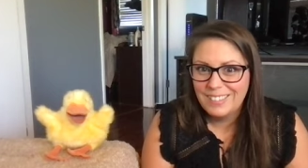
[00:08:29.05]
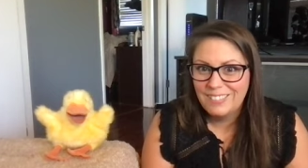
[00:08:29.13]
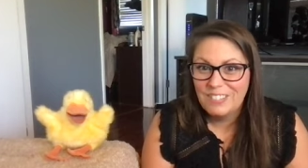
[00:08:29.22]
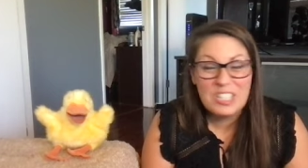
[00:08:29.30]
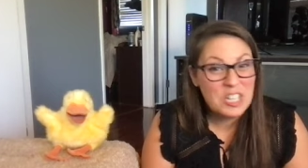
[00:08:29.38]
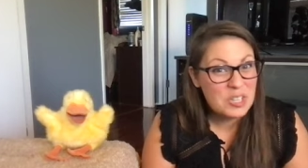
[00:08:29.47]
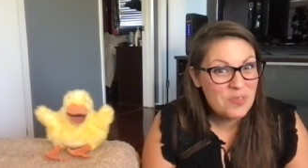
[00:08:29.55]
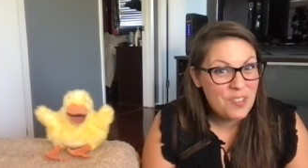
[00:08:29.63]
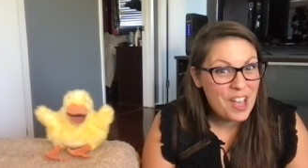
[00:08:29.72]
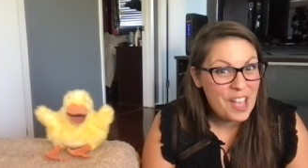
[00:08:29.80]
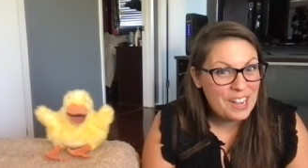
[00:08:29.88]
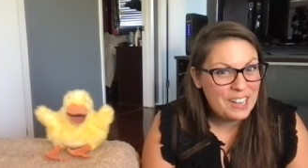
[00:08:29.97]
which is
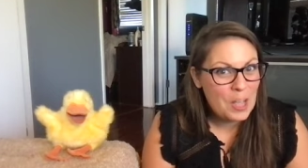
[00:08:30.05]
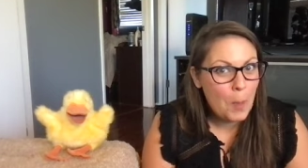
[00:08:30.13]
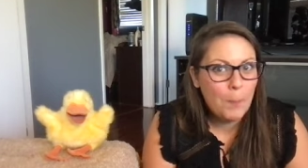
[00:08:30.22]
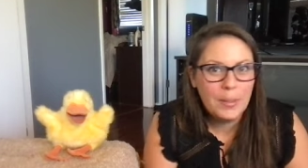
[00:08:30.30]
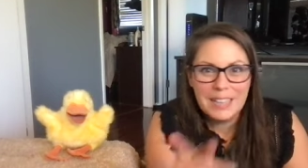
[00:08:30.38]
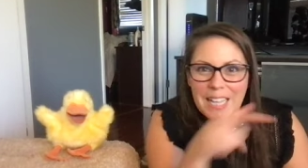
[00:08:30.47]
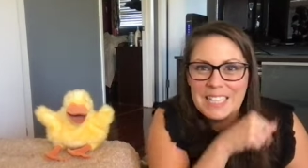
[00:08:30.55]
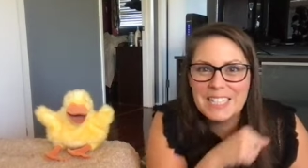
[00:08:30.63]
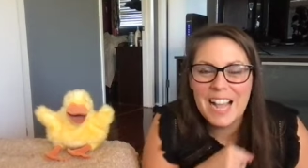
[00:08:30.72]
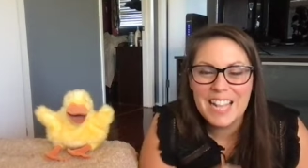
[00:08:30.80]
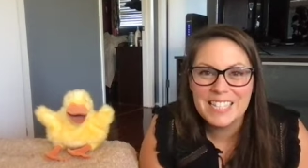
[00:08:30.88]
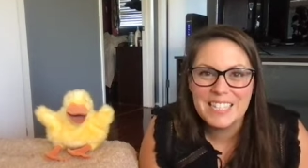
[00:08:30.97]
fun, but that's
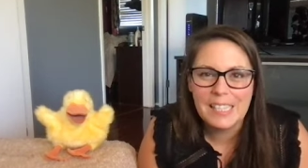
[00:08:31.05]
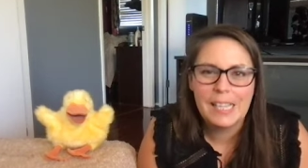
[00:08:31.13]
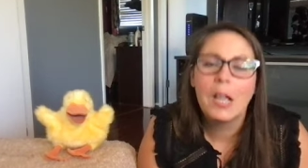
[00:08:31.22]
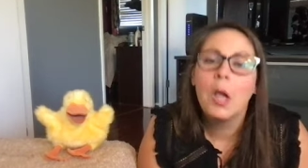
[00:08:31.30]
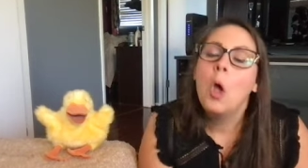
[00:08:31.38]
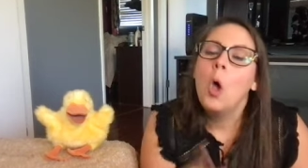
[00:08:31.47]
not singing.